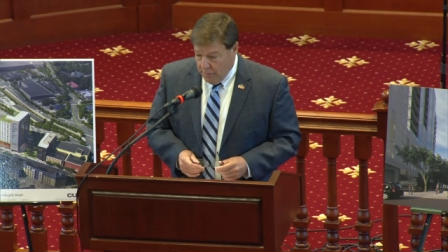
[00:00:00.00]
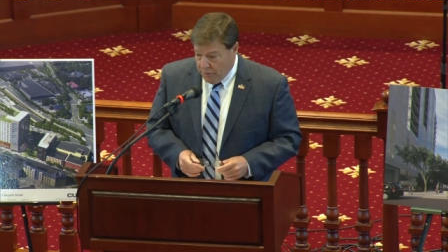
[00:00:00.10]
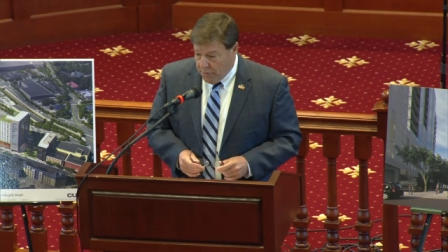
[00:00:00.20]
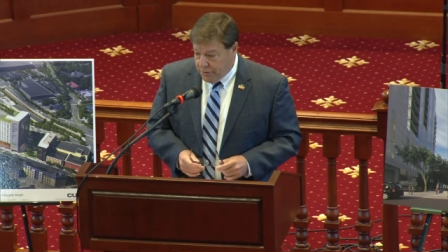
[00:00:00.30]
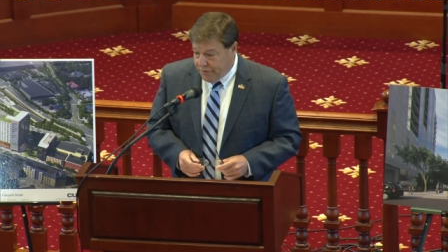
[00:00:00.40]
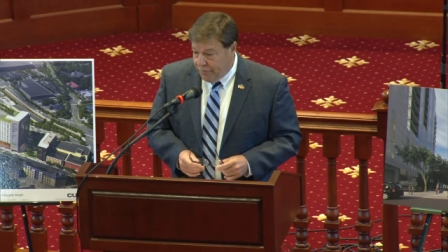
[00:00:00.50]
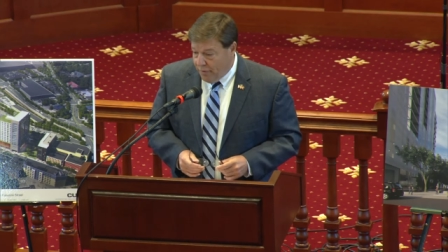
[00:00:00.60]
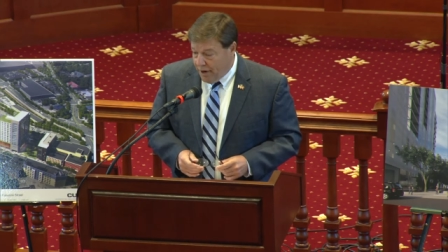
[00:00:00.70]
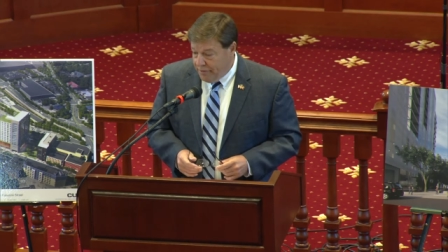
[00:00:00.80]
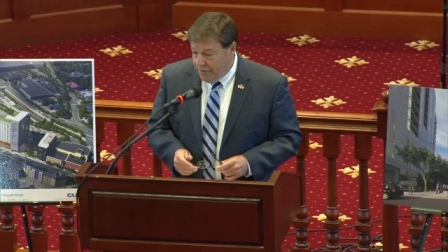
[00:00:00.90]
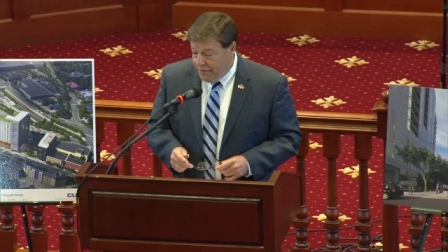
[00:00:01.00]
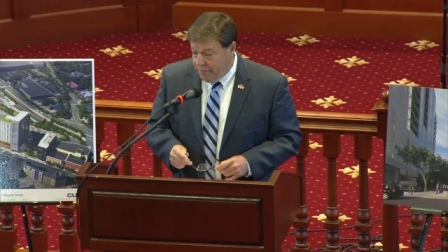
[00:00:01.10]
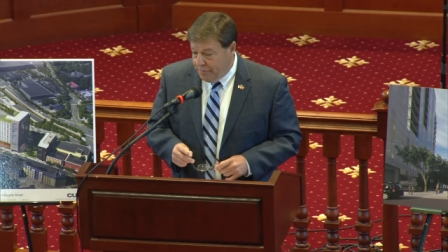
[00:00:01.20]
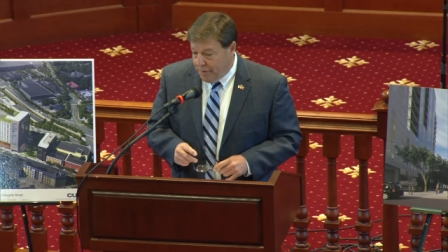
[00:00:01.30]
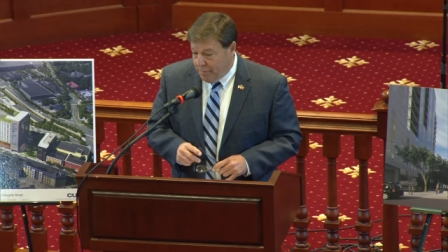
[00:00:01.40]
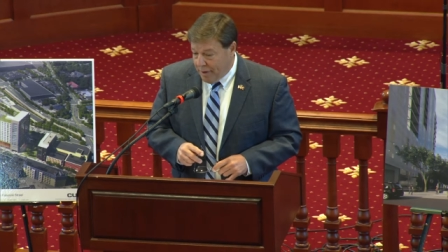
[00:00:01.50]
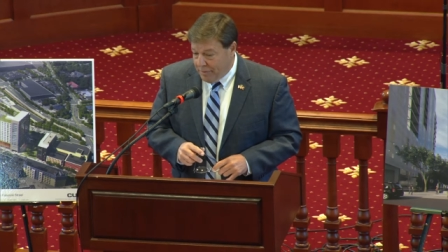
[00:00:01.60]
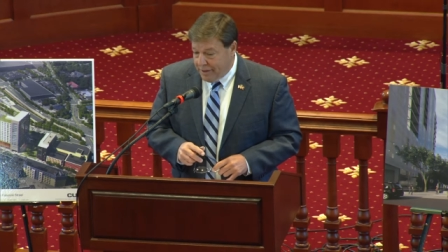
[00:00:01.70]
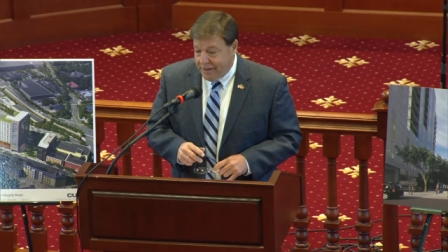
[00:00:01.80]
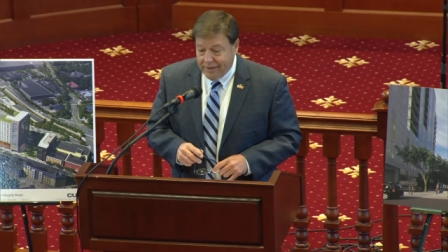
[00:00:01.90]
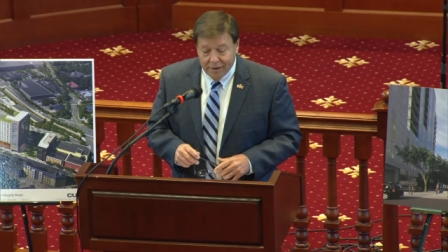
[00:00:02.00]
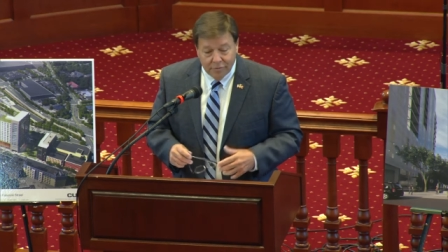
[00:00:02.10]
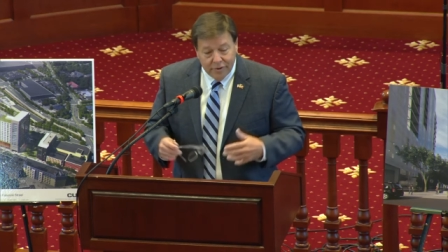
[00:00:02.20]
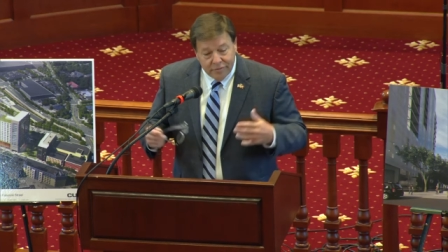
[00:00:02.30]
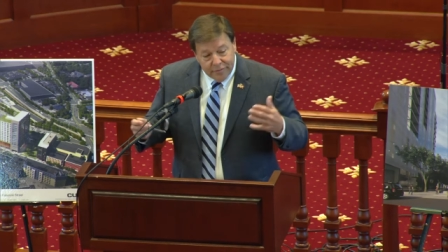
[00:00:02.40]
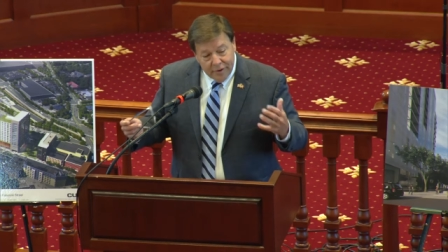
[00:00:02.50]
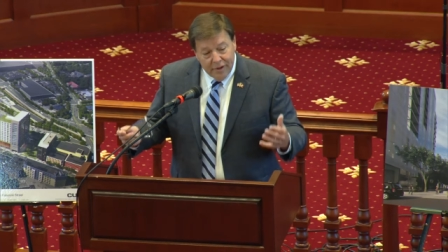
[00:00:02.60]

with Quincy 400, the, the, public that we've